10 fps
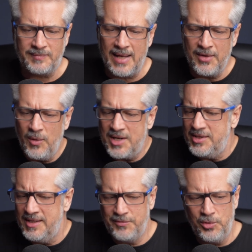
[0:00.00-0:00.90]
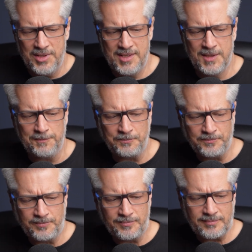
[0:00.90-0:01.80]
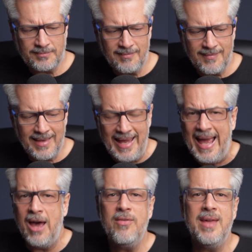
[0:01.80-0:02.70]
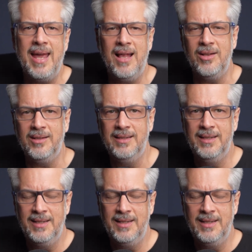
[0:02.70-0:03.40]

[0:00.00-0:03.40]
And the question is, of course, is how the hell